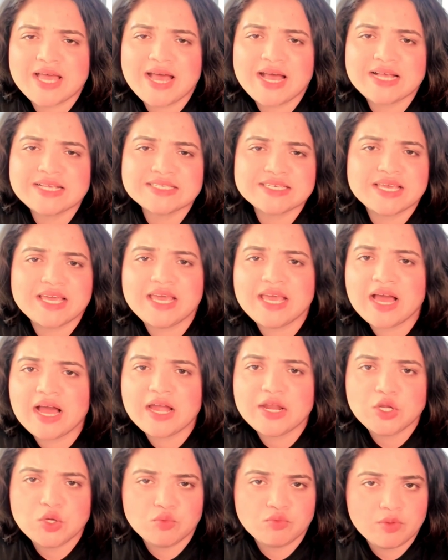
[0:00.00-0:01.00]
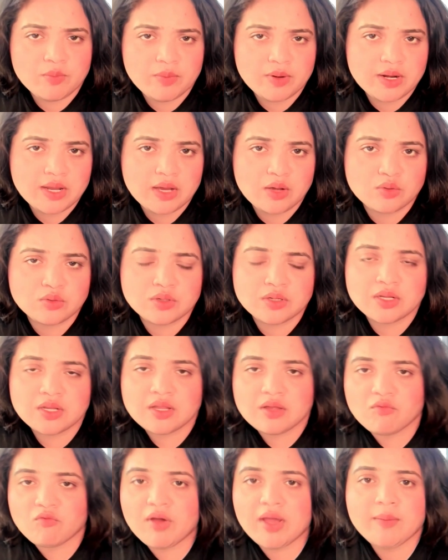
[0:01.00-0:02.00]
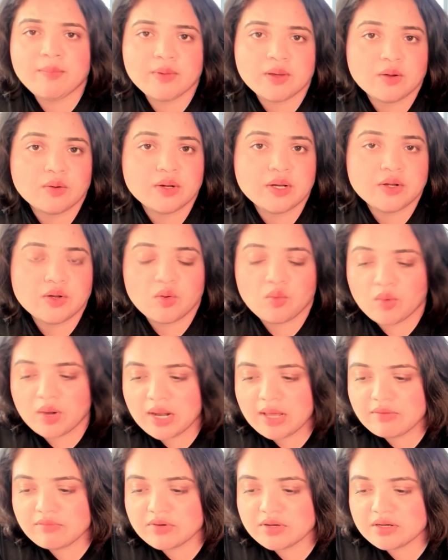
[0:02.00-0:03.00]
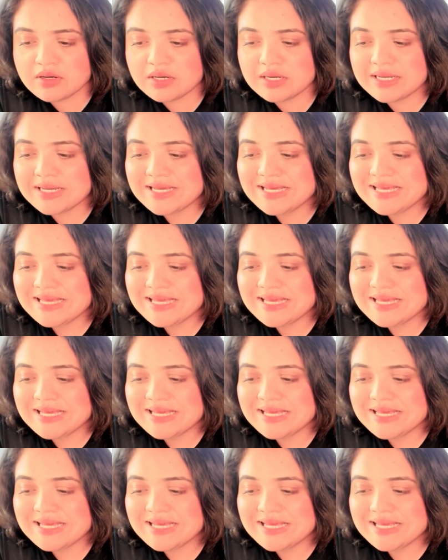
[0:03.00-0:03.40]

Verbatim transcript: ask A I to whip it out, vibe code it or whatever.